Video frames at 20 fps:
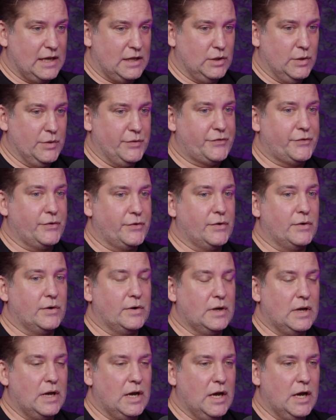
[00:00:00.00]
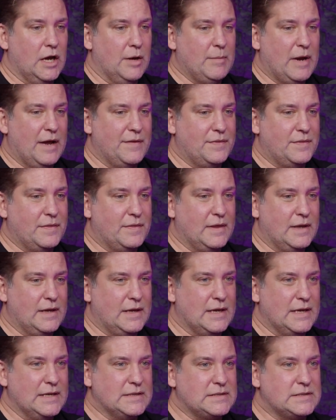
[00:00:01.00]
closer um, i
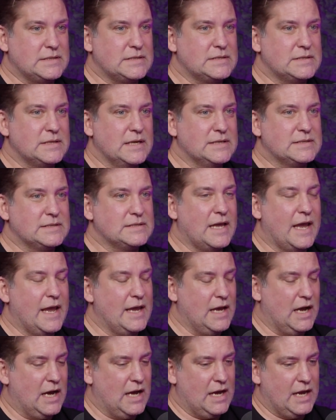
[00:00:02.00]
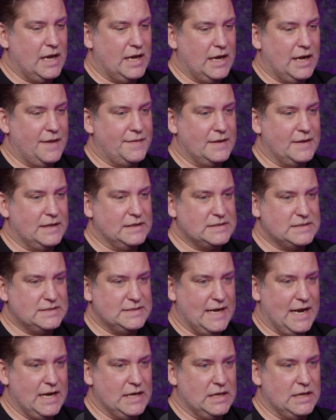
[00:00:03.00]
think it's it's ai i think it's
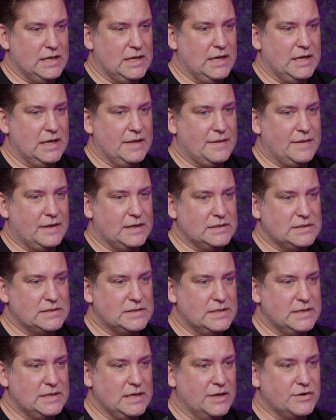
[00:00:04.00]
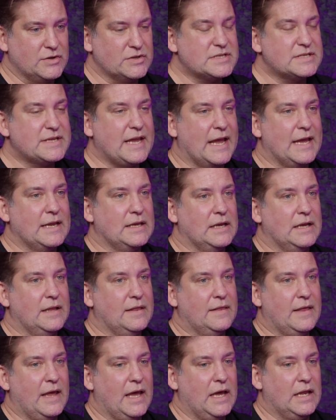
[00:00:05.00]
data and i think it's the
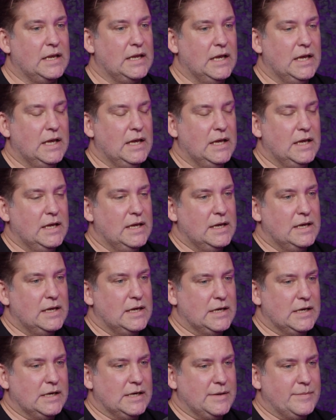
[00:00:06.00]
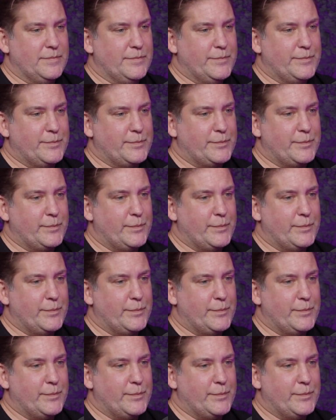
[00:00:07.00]
understanding that um,